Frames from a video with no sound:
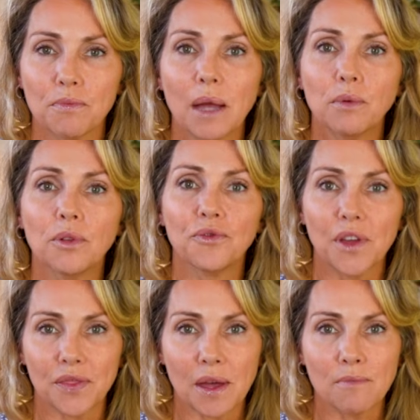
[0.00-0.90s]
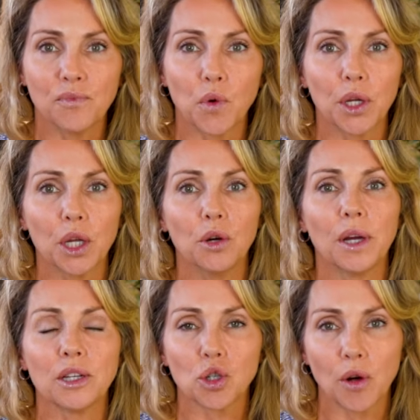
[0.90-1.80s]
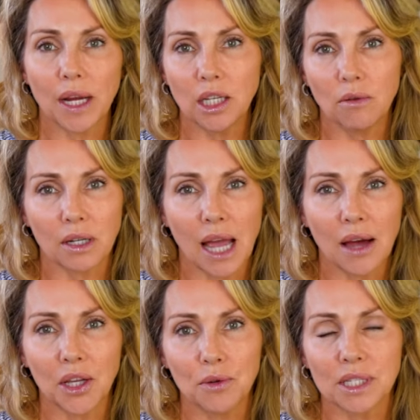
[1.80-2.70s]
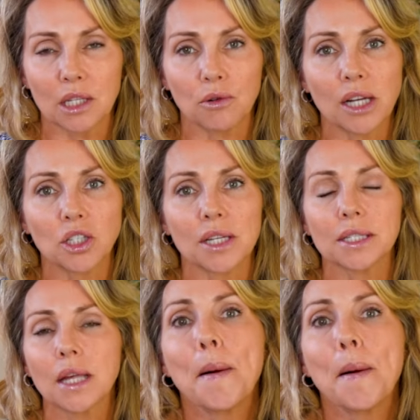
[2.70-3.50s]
they will fit them for you and train you on how to use the crutches.